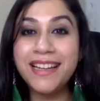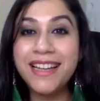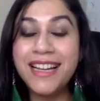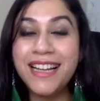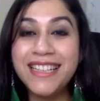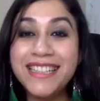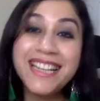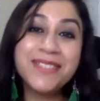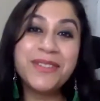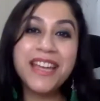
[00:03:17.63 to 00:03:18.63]

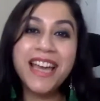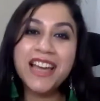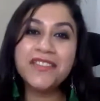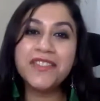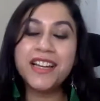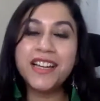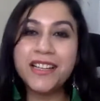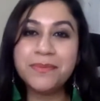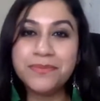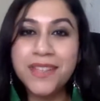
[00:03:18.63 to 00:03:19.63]
Next, we have
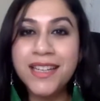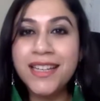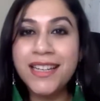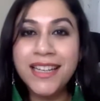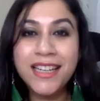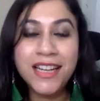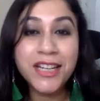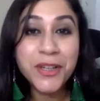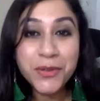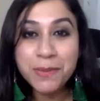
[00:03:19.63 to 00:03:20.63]
a
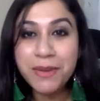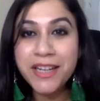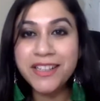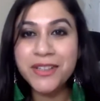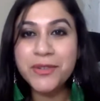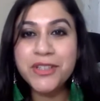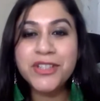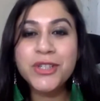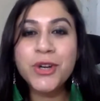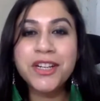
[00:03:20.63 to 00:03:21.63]
new speaker who
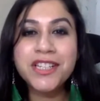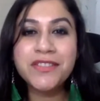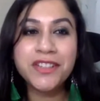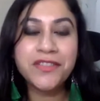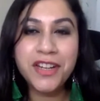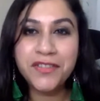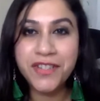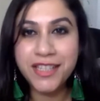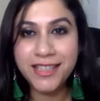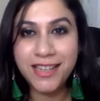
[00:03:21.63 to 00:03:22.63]
just joined us for the very
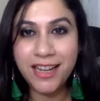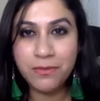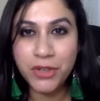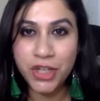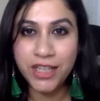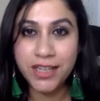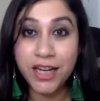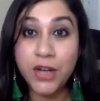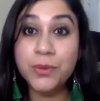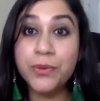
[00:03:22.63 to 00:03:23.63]
first time. She is an
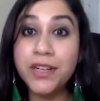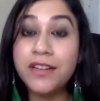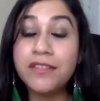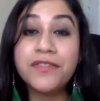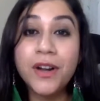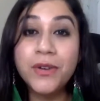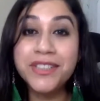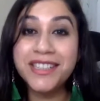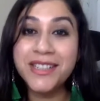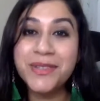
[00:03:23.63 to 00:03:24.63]
entrepreneur and
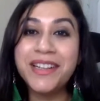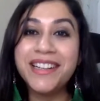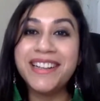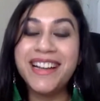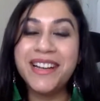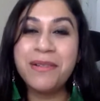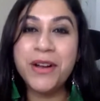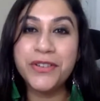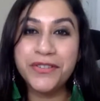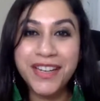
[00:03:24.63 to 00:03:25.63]
founder as well,
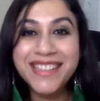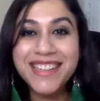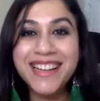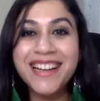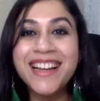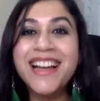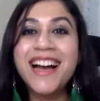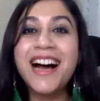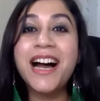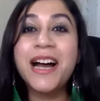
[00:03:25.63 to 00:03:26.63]
out of India.
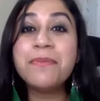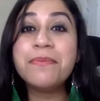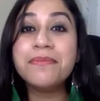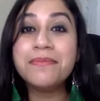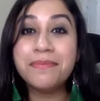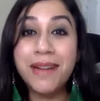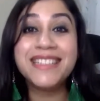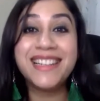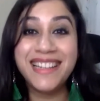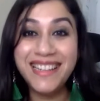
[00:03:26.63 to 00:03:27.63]
Hi,
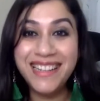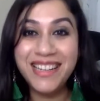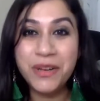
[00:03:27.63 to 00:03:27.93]
Maitali.